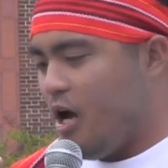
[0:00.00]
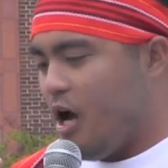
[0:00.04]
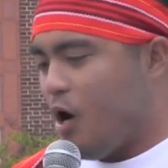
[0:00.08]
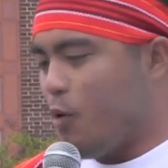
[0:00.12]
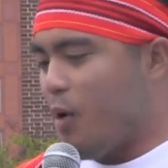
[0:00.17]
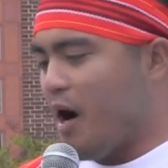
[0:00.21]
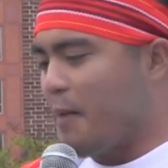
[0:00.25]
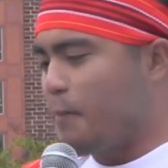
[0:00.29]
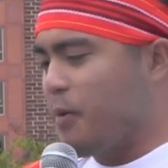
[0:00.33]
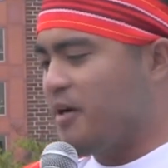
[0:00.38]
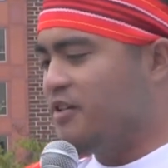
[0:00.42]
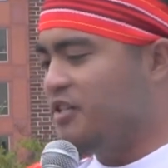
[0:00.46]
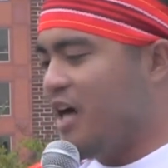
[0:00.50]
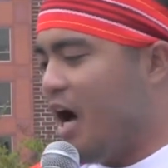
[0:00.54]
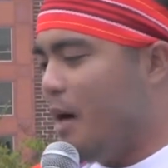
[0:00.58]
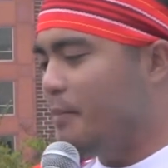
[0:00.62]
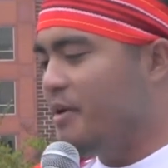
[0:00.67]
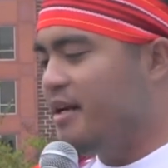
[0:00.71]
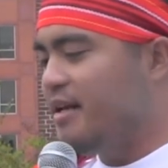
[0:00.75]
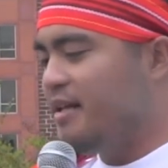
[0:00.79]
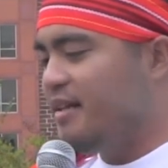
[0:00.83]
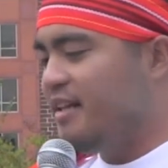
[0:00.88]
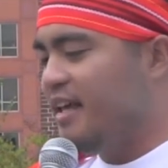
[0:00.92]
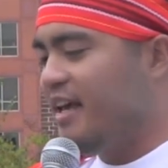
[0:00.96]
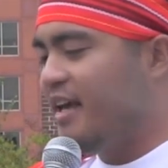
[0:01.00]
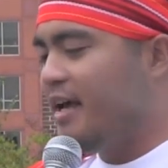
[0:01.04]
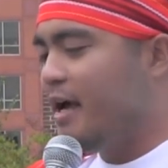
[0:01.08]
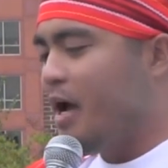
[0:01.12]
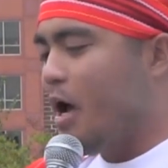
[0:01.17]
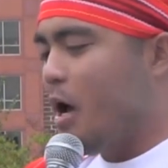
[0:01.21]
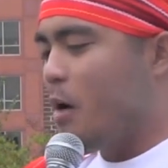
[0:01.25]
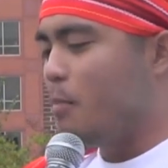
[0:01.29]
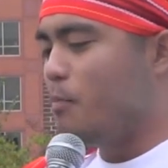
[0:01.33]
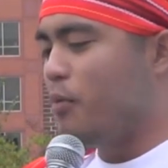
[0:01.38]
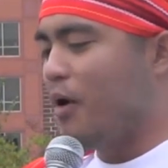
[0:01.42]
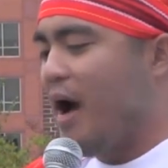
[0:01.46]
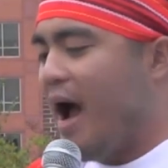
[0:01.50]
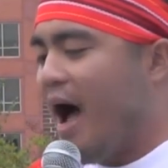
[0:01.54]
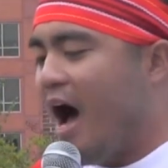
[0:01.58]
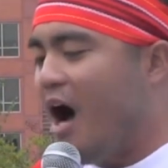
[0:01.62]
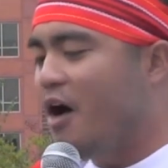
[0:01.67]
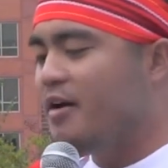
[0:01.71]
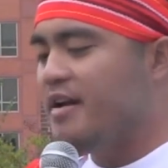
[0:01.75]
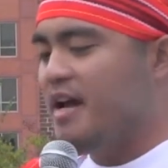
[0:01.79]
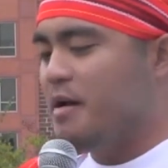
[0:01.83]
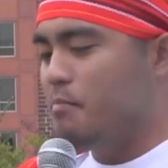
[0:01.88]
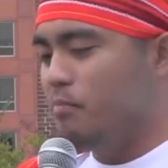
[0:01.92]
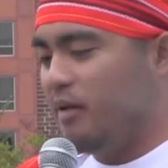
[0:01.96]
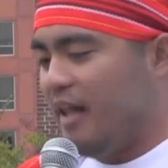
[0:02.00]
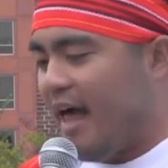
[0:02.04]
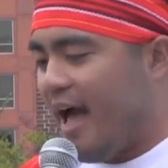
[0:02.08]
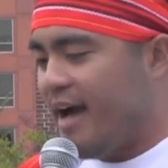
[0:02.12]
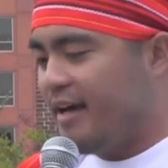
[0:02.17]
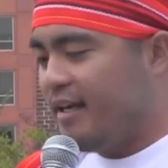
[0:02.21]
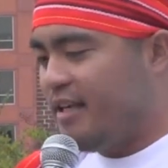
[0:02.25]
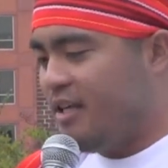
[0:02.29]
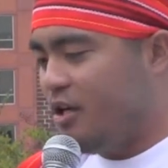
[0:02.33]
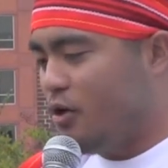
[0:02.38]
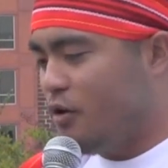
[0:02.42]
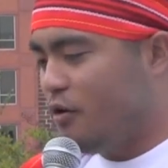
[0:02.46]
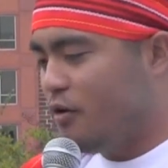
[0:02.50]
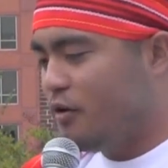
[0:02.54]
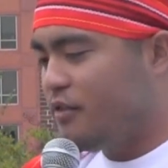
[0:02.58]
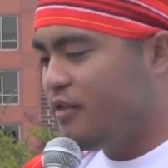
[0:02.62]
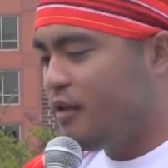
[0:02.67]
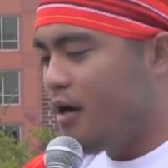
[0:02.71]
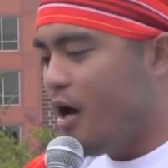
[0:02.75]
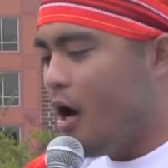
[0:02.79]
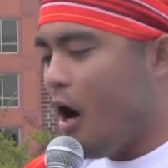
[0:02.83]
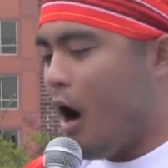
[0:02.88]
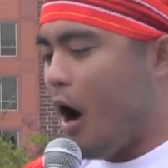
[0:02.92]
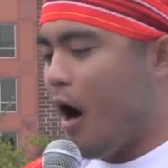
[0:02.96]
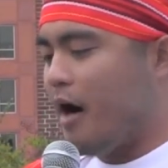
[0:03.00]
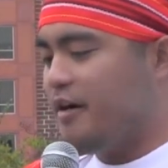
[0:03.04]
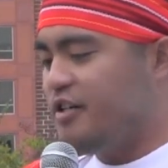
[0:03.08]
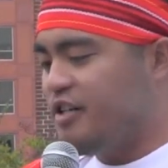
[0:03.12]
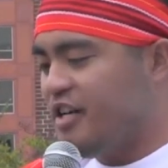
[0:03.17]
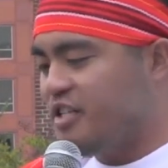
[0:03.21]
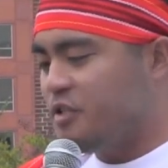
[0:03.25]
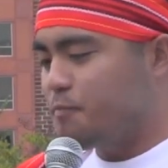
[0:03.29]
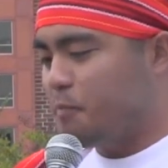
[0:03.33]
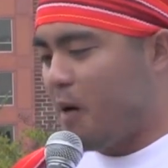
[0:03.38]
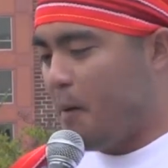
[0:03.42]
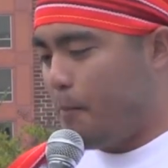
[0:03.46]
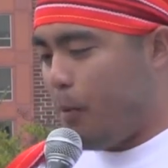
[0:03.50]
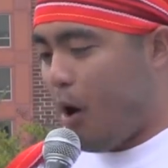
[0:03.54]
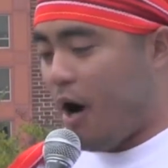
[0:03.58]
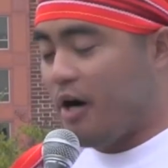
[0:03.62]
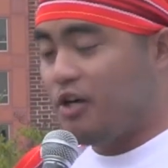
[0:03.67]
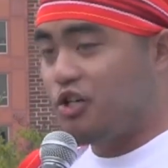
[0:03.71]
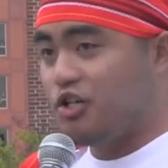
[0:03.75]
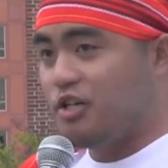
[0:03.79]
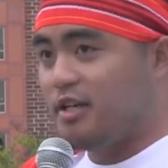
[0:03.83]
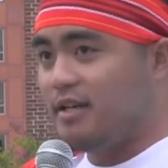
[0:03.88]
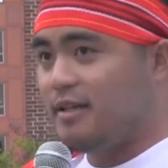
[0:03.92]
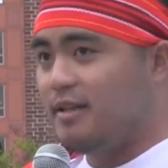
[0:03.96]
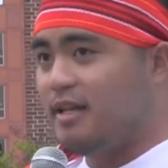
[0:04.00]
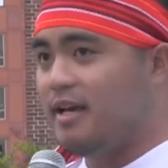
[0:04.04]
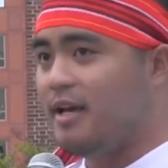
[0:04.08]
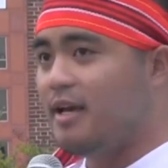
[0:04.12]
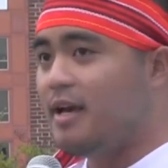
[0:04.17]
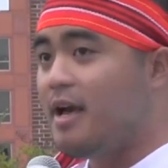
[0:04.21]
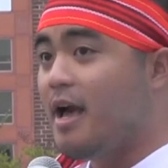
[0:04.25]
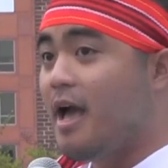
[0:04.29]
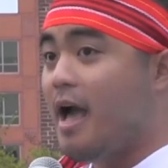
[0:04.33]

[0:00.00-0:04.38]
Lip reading: where predominantly brown and black youth are disproportionately